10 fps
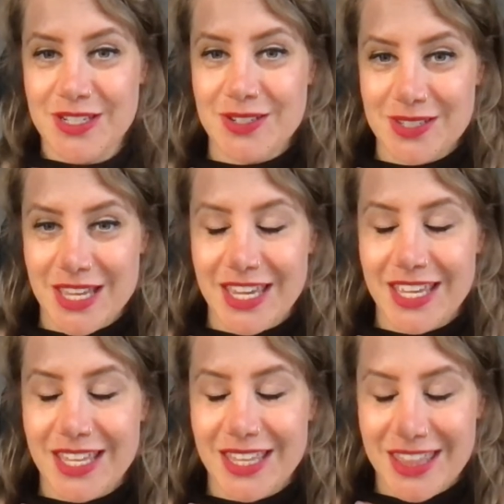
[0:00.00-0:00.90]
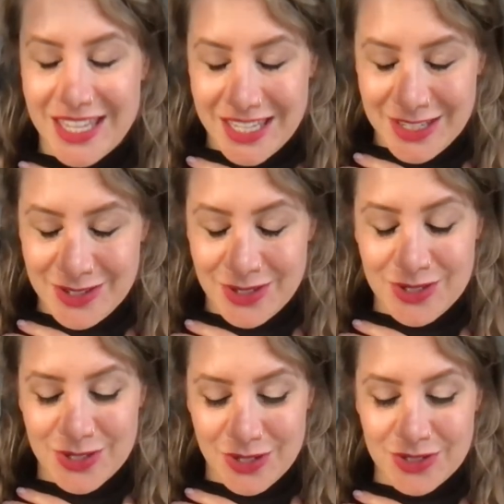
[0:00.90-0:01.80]
to say thank you
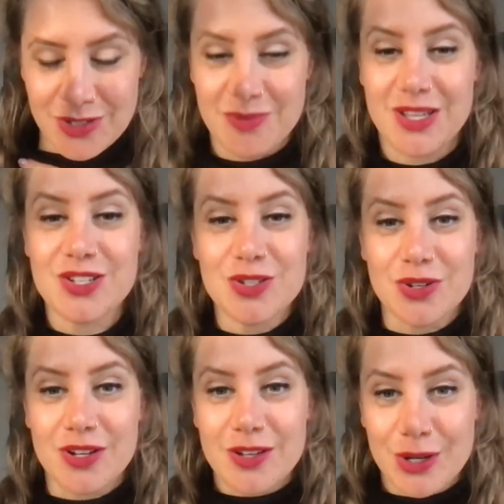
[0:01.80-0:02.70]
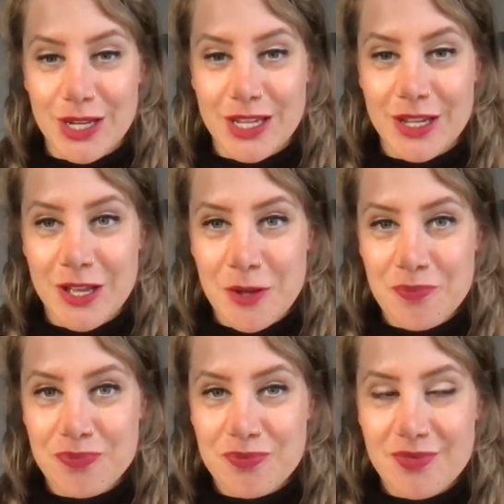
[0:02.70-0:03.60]
so much to not only
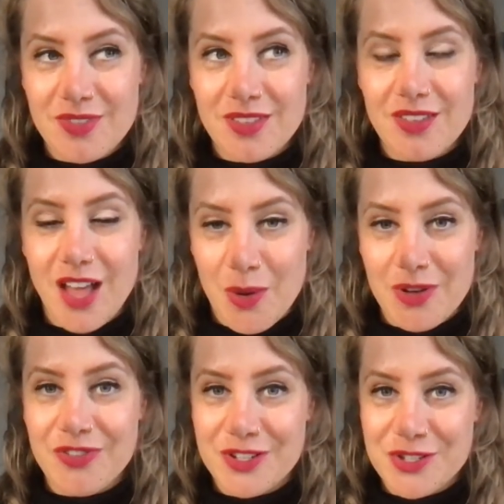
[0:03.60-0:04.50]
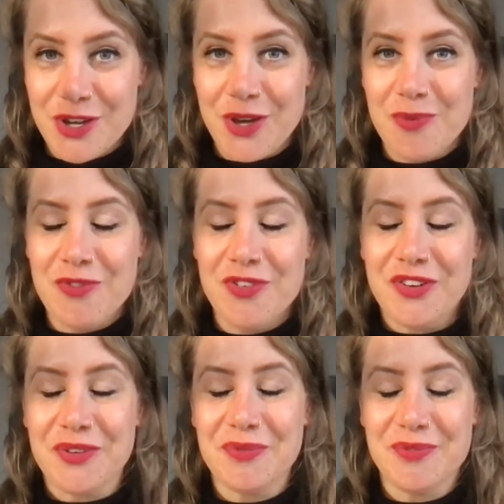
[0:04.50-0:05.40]
our foster home
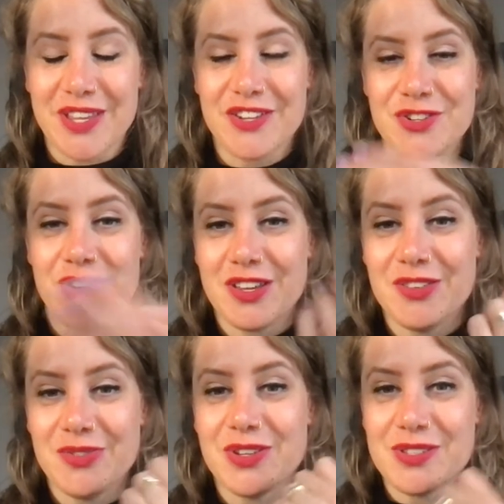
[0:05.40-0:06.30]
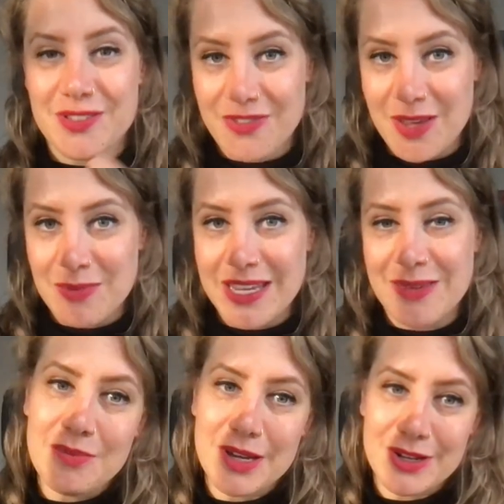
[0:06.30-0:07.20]
for like Chalkie's foster family,
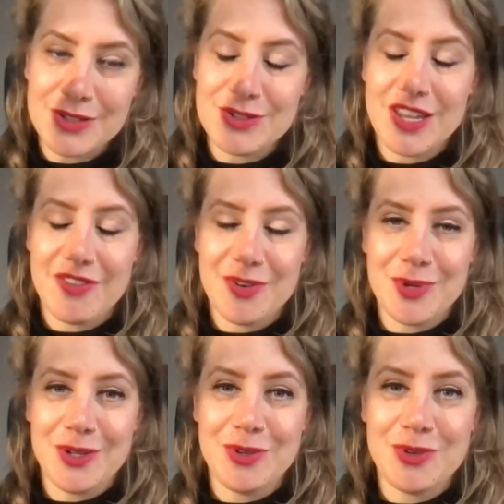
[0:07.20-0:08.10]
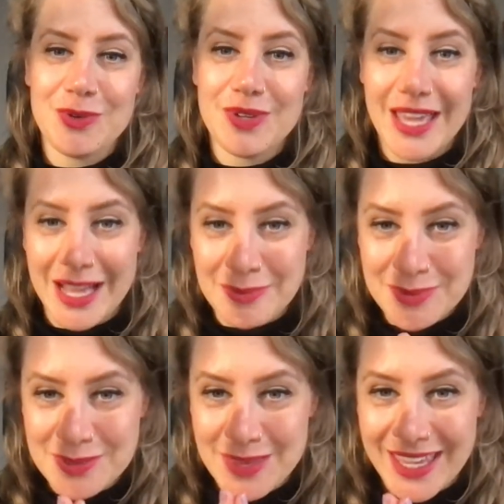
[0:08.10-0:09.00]
but also to everyone who
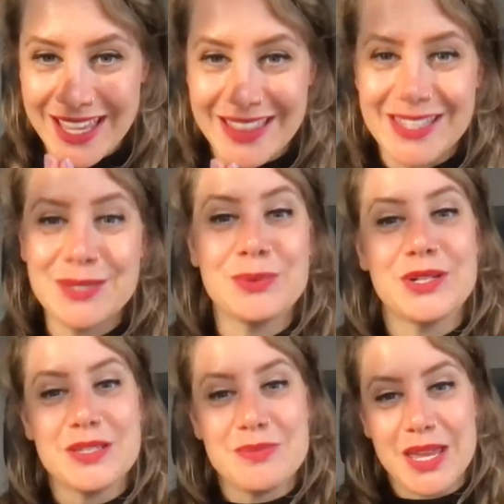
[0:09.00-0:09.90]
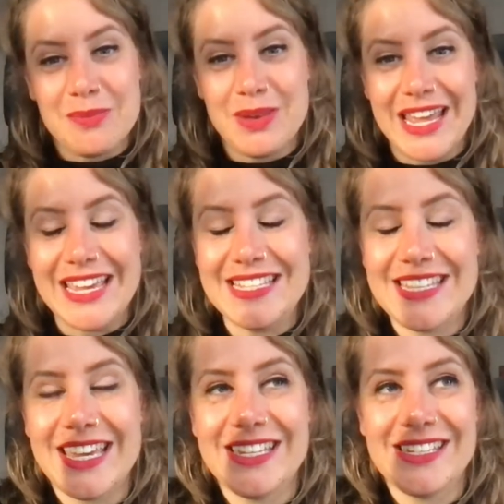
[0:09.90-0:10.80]
helps making this world a better place
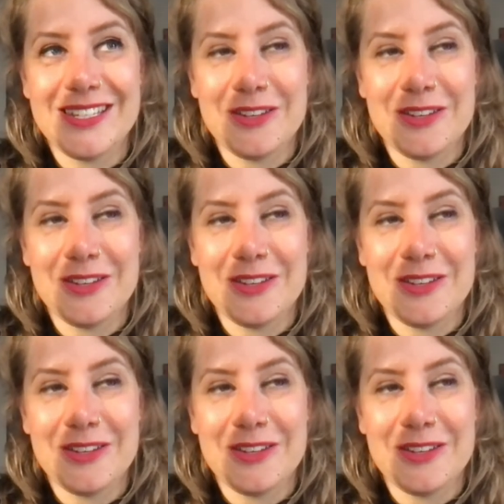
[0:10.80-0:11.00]
and